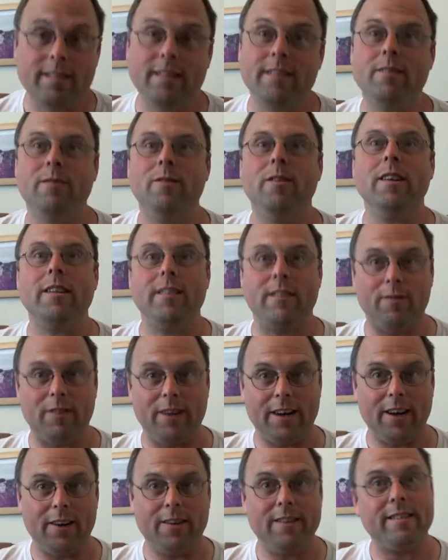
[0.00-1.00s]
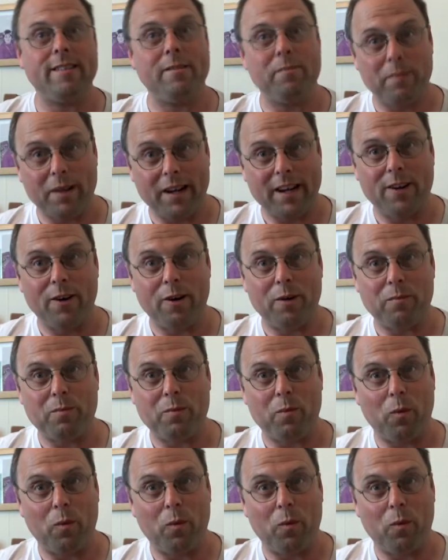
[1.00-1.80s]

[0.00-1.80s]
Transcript: is a video. It's a pickup.